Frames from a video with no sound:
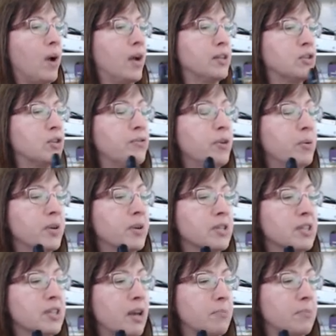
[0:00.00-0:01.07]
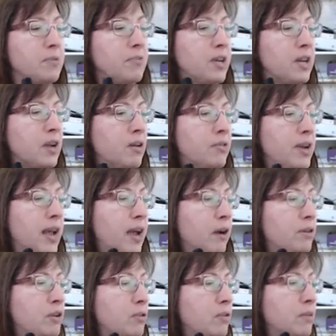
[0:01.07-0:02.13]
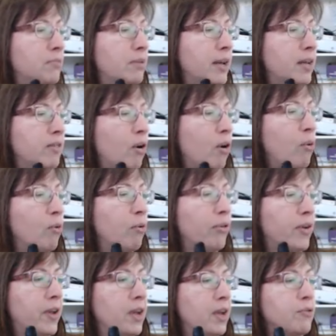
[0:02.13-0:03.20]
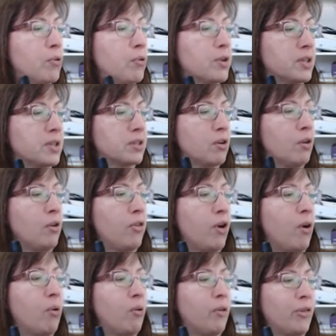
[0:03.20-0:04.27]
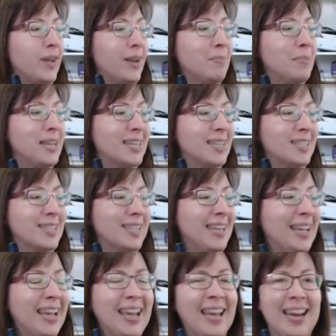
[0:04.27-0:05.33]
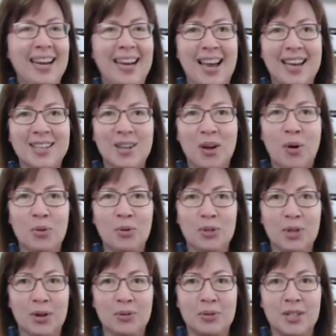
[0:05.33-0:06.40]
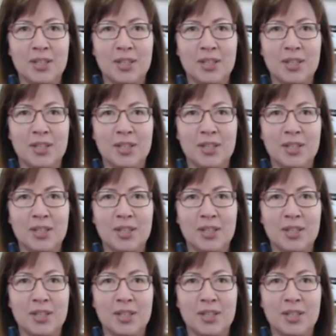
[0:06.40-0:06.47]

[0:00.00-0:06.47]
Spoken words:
So if you want to stop the video now, you can play the whole thing. Of course, it's called the whole thing because it has whole notes.